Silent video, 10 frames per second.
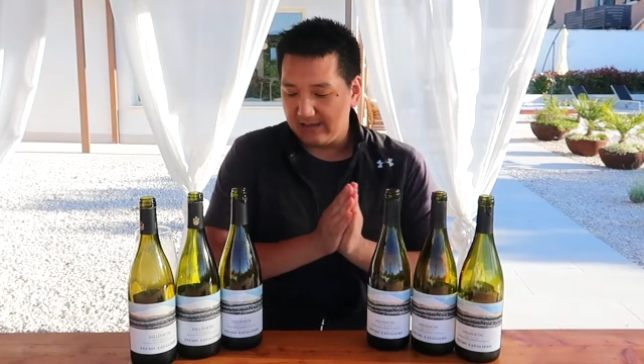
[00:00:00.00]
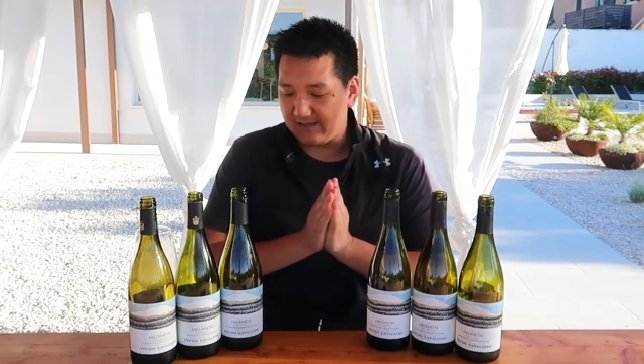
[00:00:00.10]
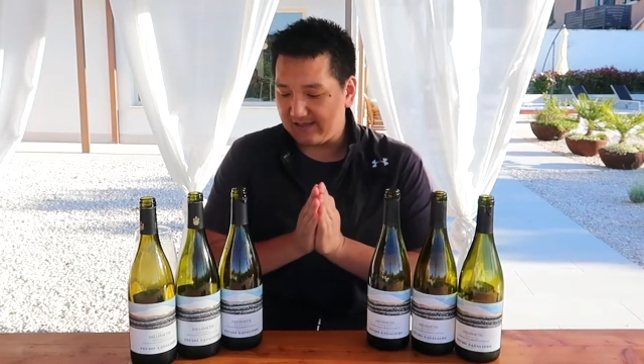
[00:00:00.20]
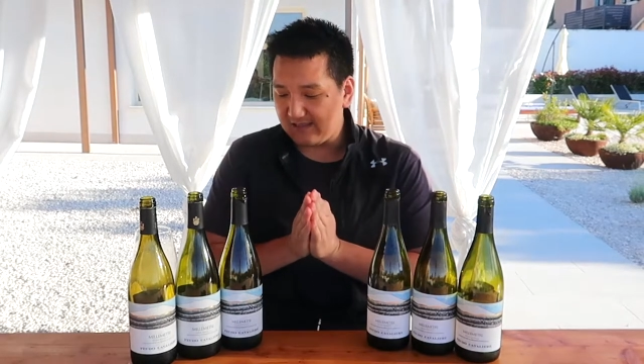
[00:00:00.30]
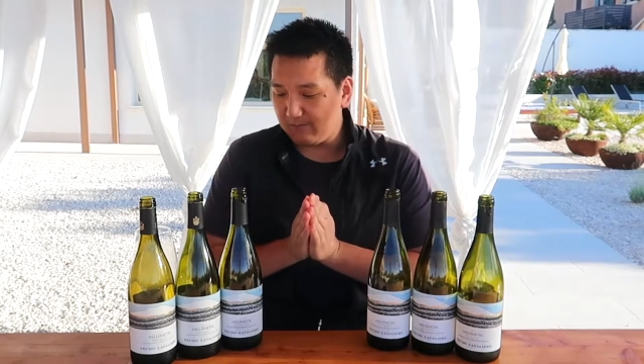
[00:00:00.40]

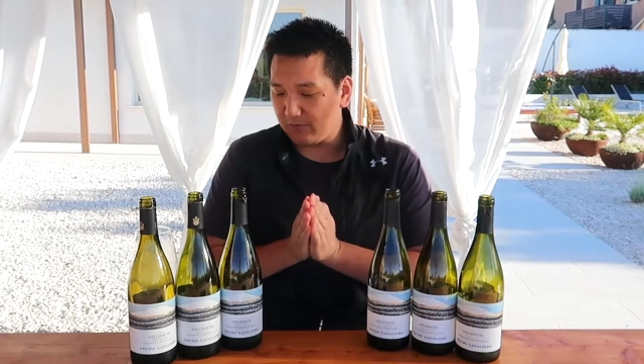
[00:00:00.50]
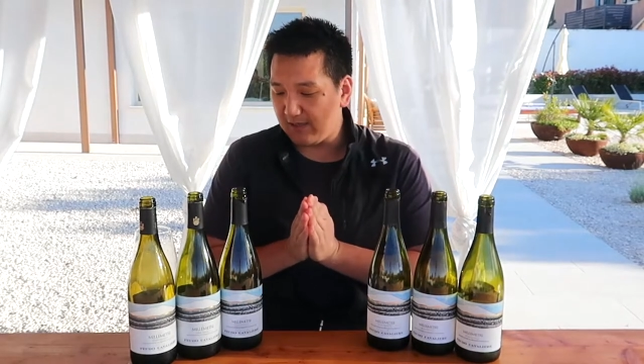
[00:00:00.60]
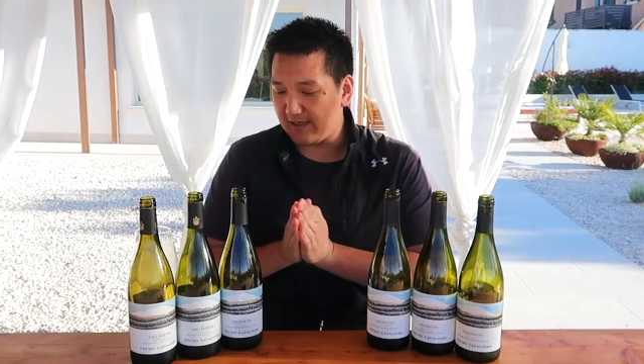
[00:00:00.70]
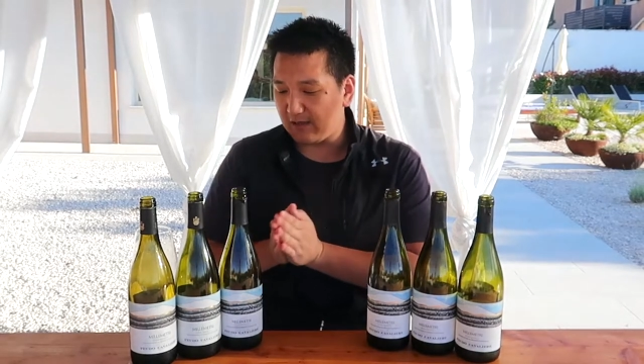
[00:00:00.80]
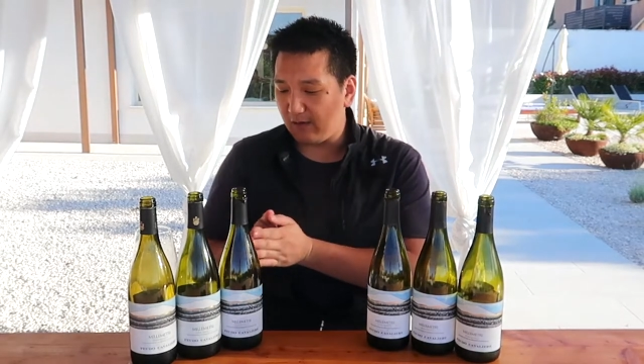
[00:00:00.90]
It seemed
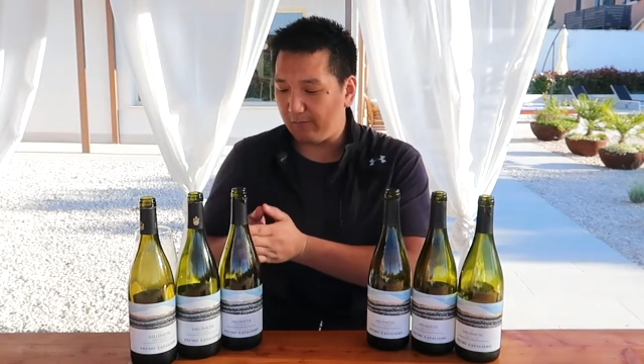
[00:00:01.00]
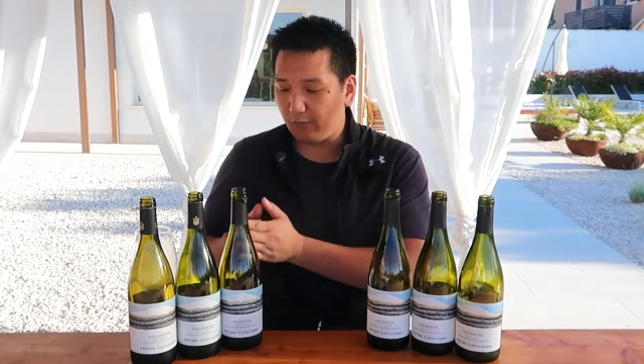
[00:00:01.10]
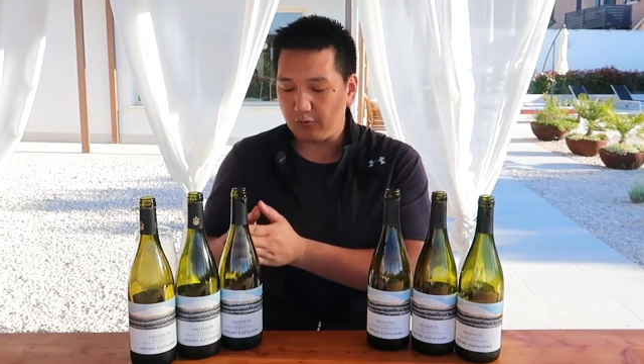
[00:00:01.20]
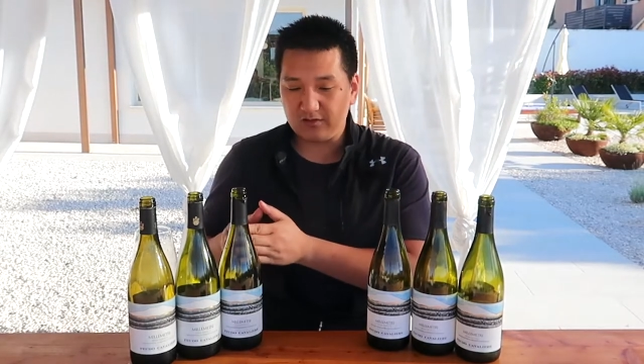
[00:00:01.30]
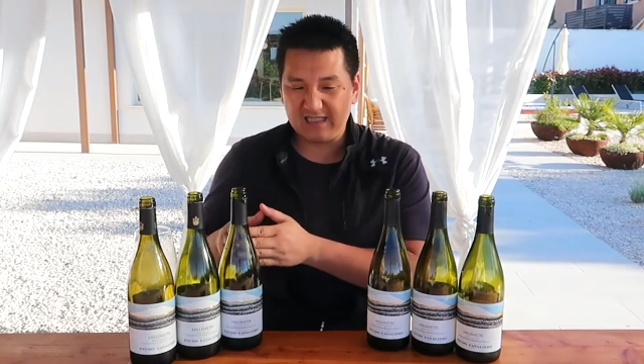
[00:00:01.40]
like
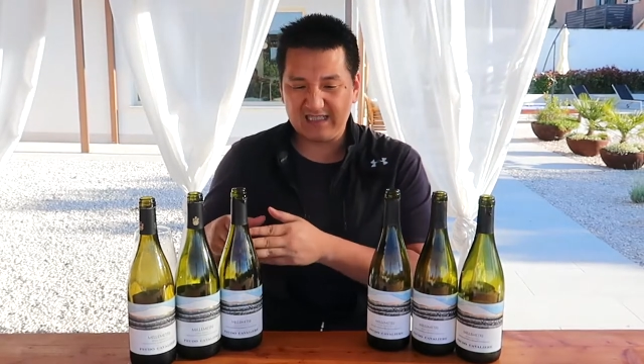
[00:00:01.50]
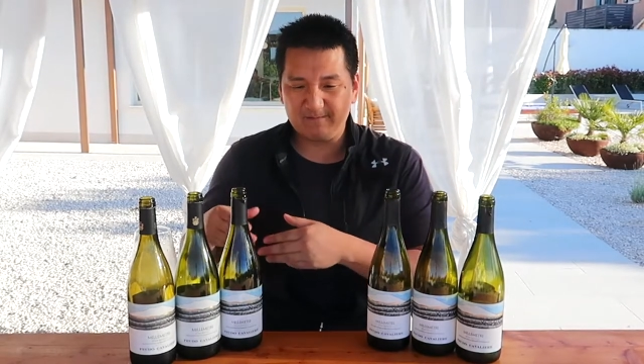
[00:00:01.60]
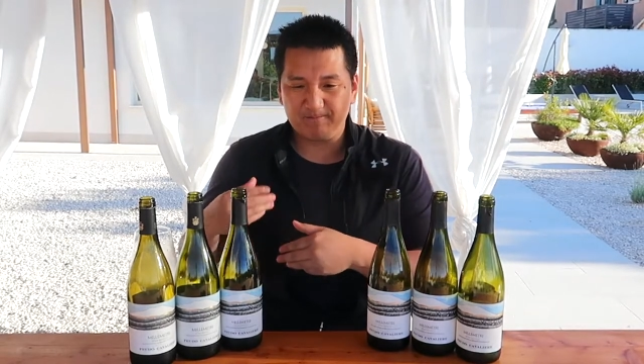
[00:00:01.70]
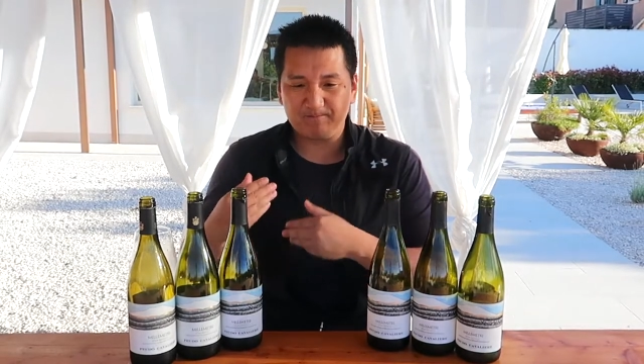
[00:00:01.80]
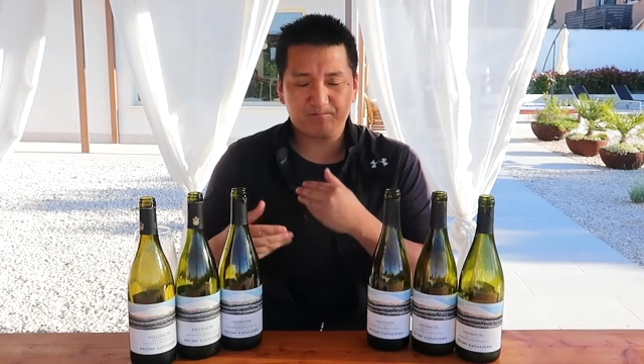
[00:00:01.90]

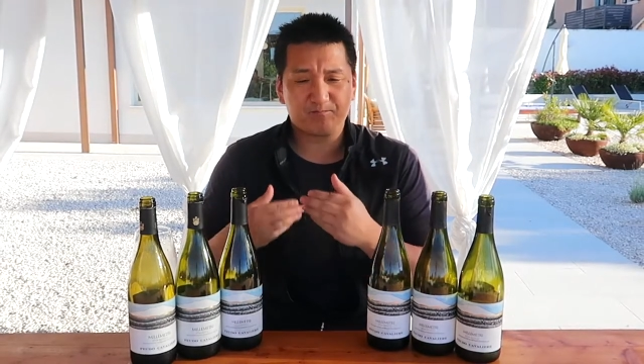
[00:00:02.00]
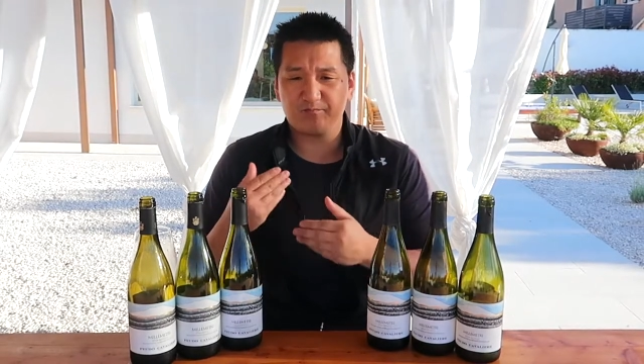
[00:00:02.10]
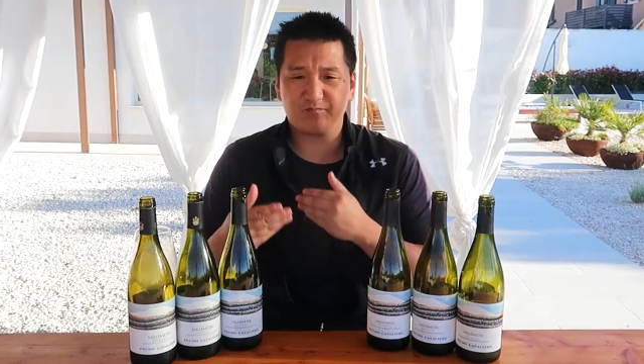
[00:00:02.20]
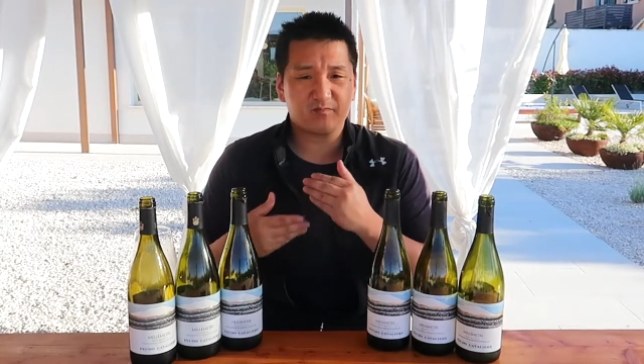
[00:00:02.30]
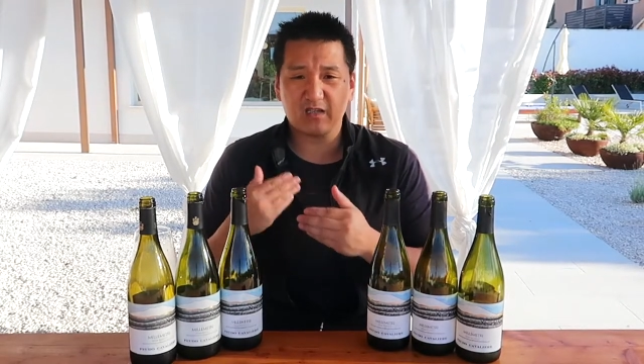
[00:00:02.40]

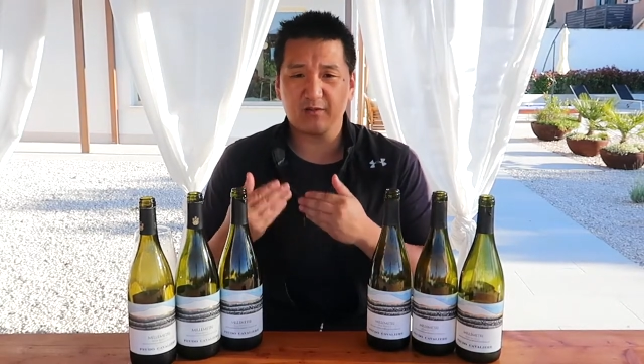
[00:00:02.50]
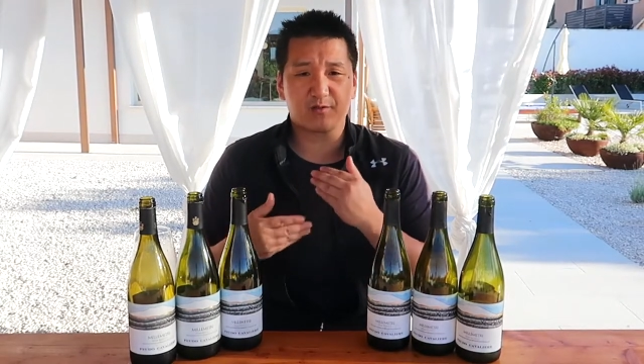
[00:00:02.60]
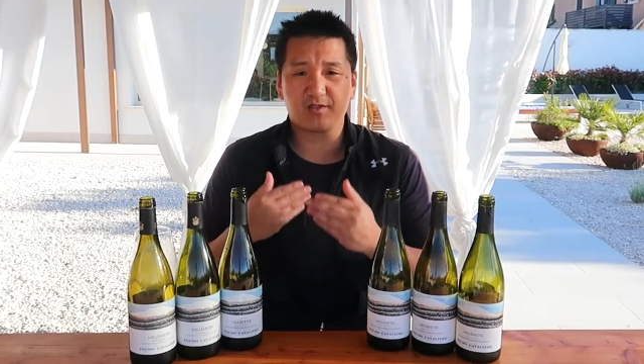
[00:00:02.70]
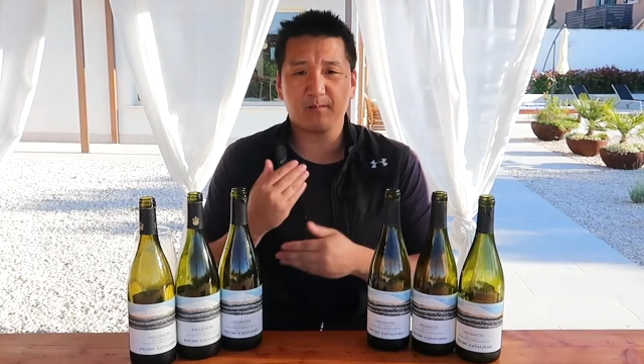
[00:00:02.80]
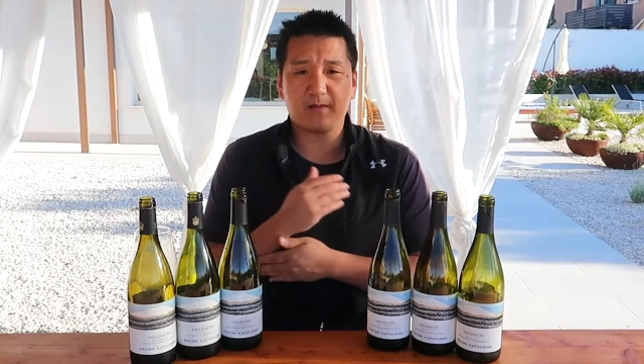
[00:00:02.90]
14, there
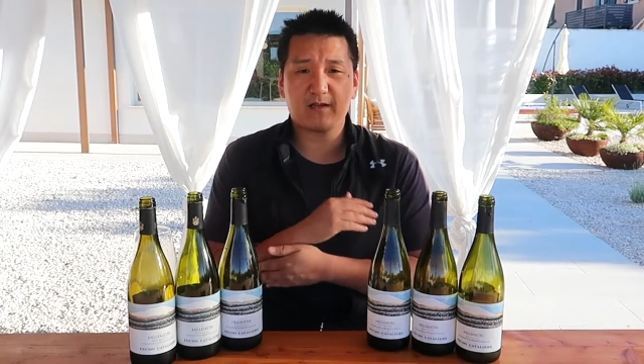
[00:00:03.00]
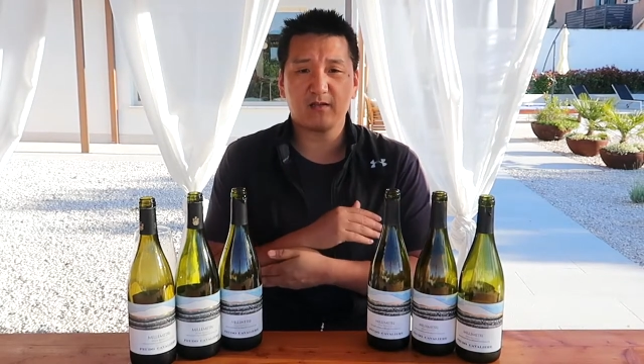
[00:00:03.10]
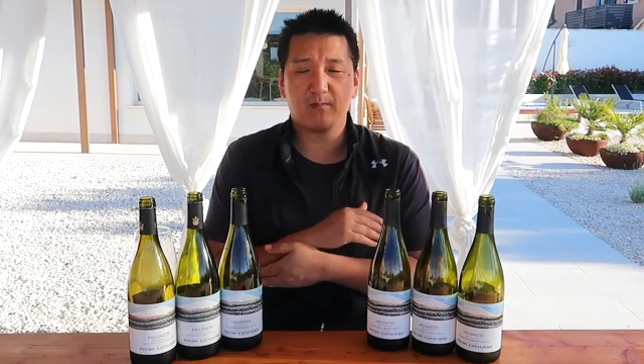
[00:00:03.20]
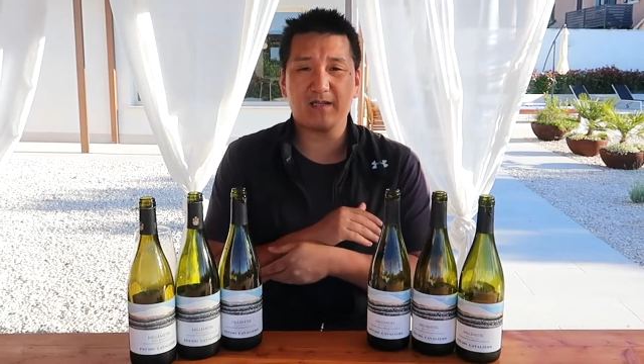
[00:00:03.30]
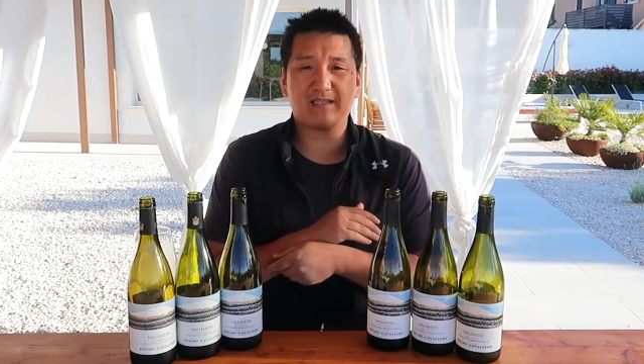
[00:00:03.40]
was something a
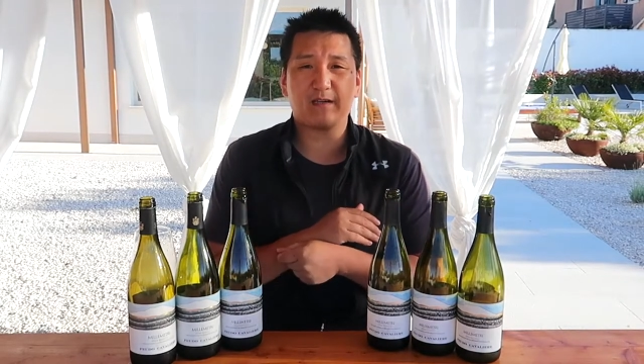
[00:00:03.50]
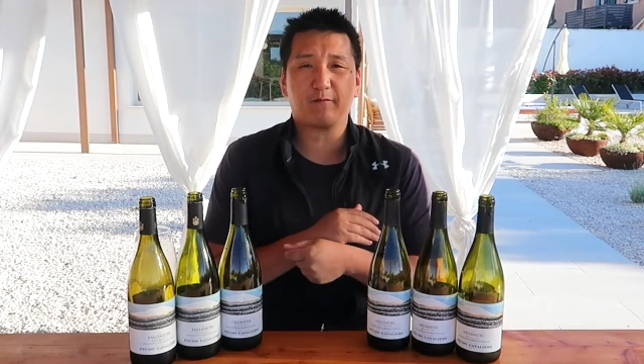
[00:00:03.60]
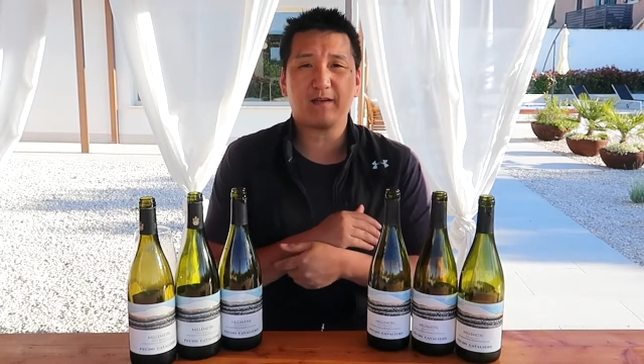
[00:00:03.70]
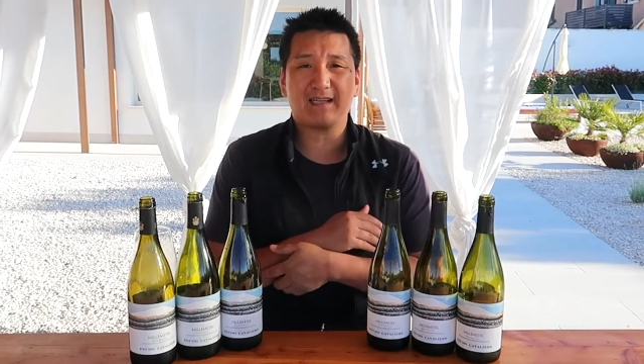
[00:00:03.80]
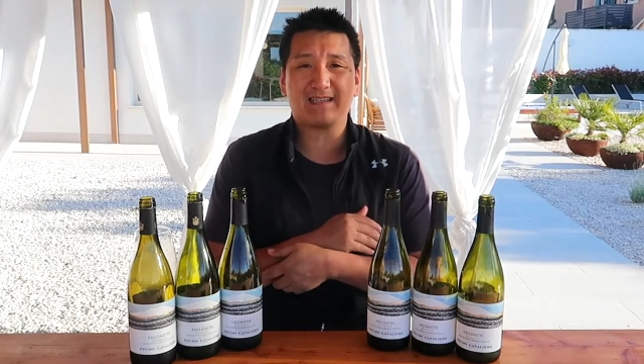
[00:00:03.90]
little bit
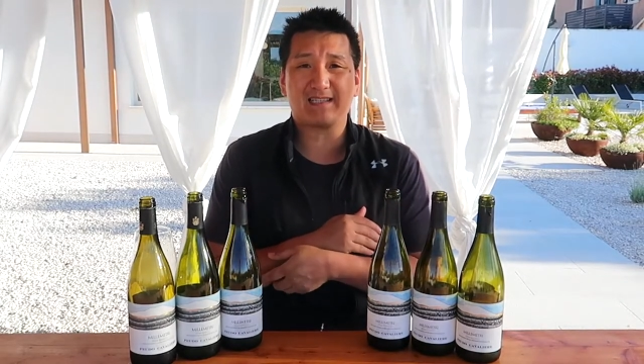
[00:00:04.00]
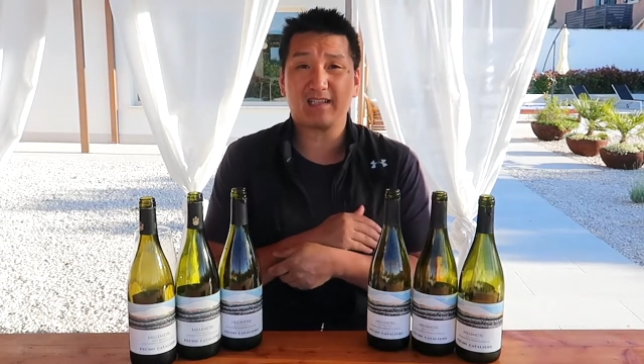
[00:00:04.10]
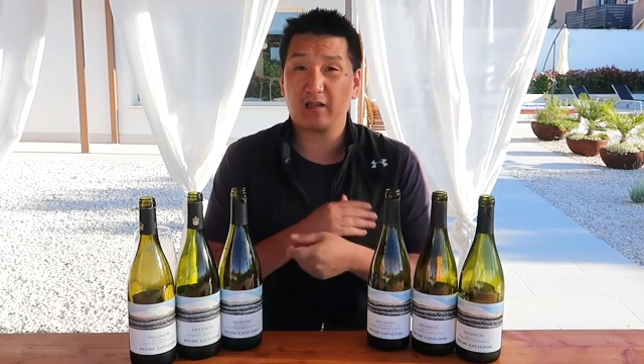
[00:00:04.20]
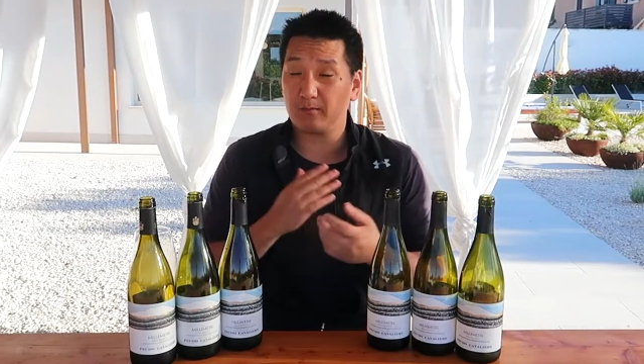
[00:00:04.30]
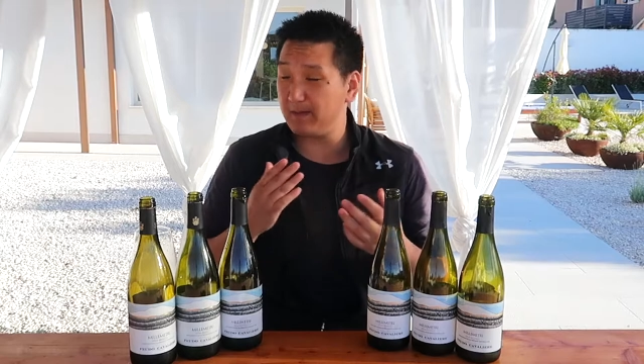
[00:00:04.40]
different in the cellar.